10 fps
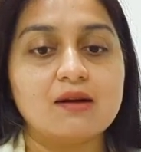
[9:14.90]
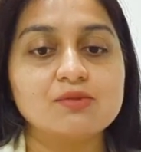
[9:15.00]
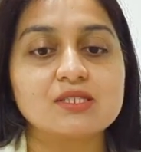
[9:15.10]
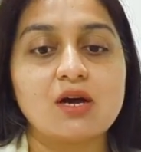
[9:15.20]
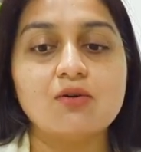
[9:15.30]

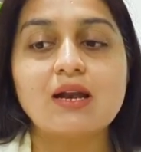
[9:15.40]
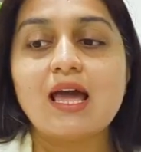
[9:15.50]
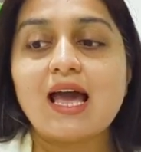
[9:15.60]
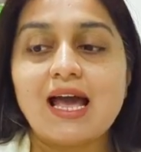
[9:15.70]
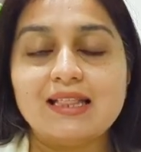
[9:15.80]
comes down,
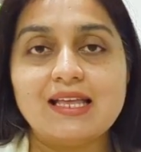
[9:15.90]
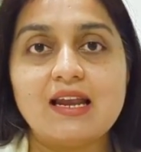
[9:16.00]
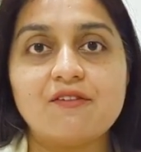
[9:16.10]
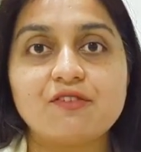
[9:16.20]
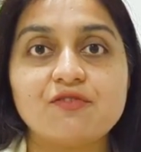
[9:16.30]
and then
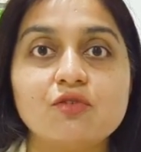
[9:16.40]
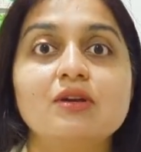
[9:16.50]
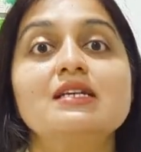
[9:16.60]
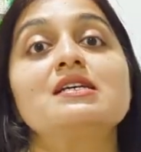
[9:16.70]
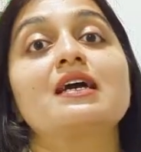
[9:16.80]
after a few
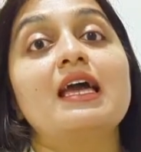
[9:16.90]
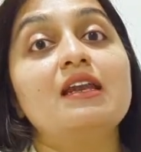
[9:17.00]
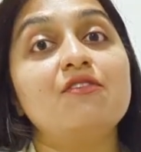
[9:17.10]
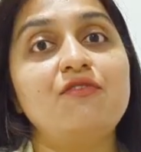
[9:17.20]
days, again a